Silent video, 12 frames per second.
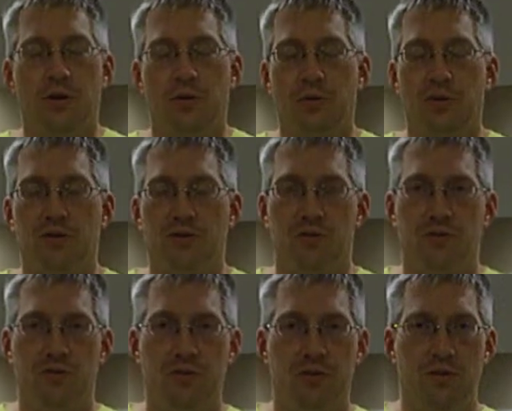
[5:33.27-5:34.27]

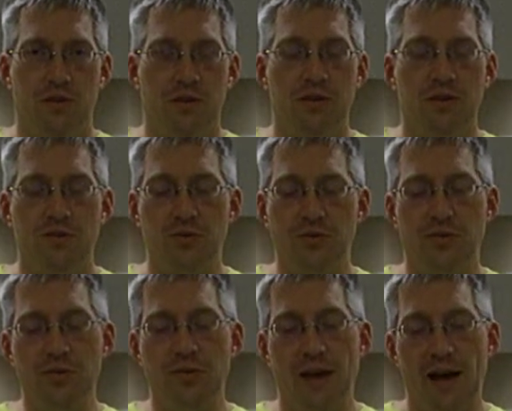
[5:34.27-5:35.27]
because if you
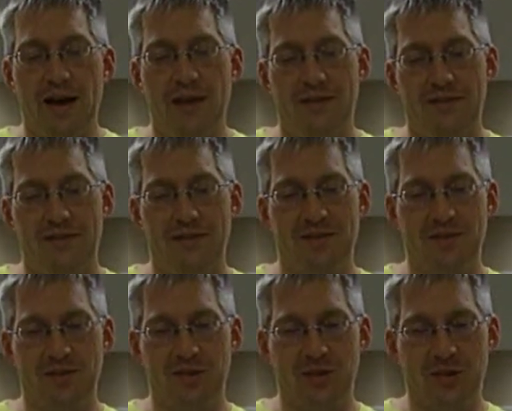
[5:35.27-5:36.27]
do that,
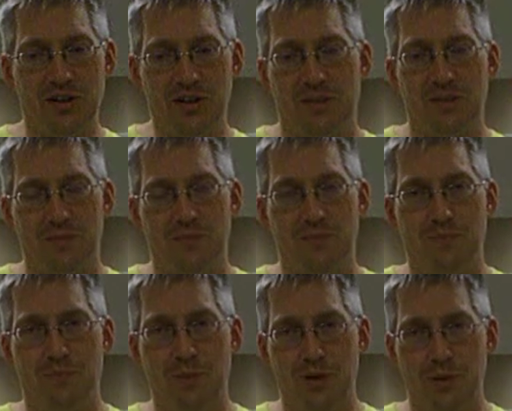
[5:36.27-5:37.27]
you're going to
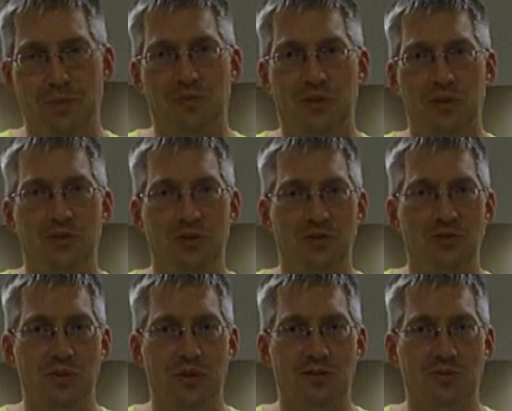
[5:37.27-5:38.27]
put up a video that you
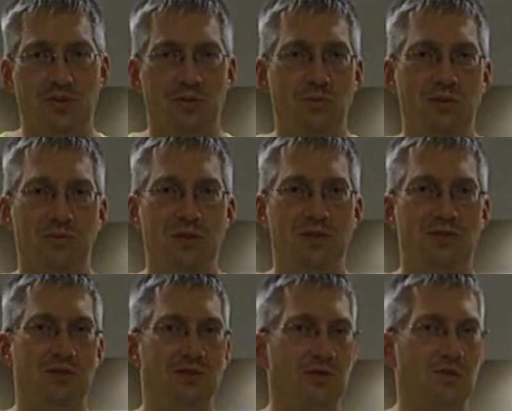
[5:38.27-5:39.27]
think is good, which means
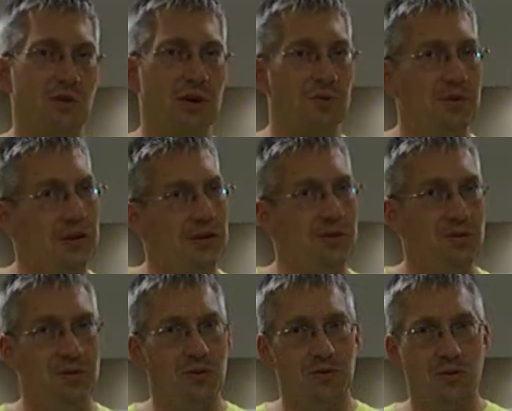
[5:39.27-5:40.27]
that you're probably going to do it
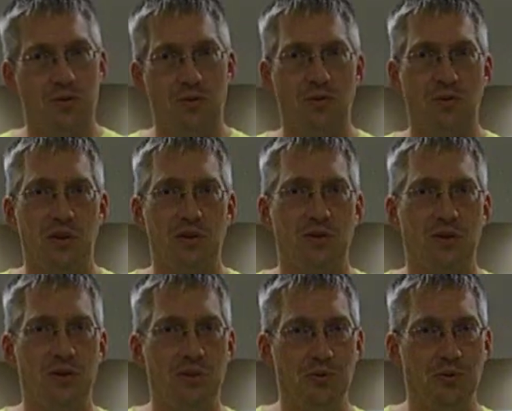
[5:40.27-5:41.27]
over and over, and you're
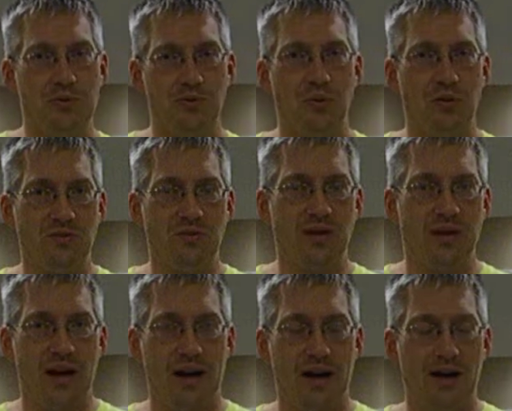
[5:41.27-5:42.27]
going to be really focusing
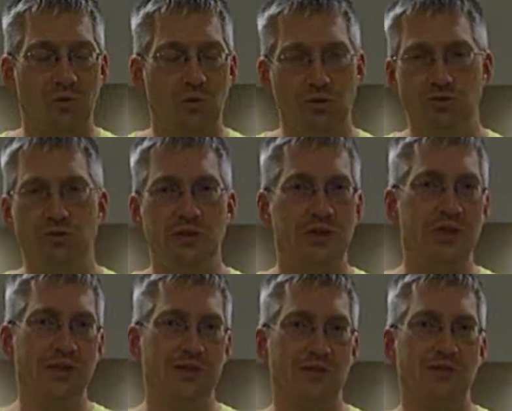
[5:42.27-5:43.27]
on what you did
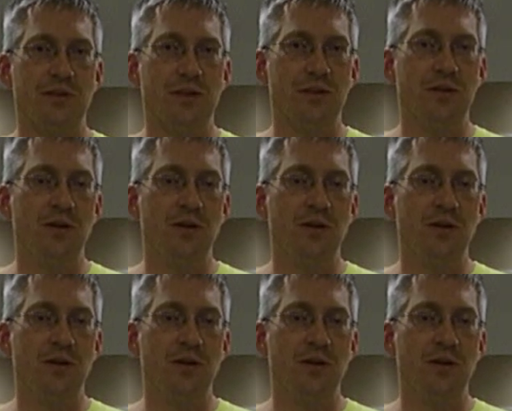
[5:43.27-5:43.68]
in your video